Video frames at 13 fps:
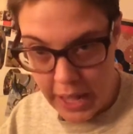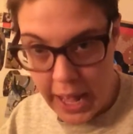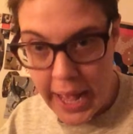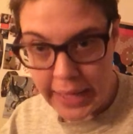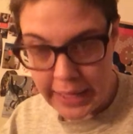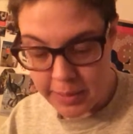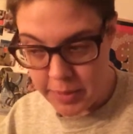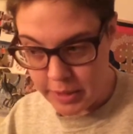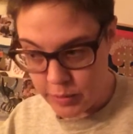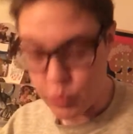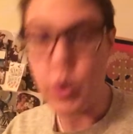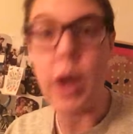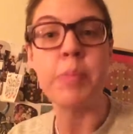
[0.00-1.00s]
I am
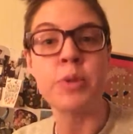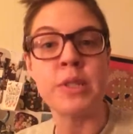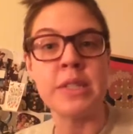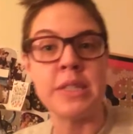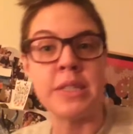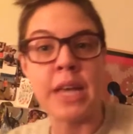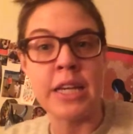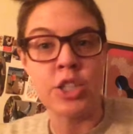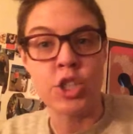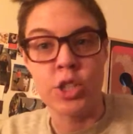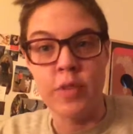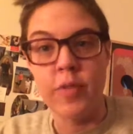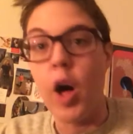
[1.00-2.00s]
a
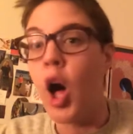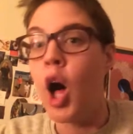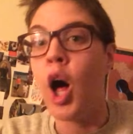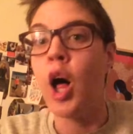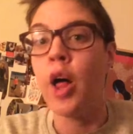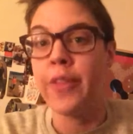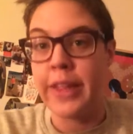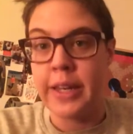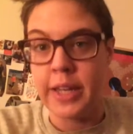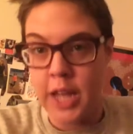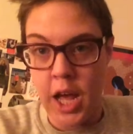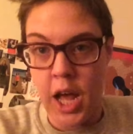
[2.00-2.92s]
representation of all that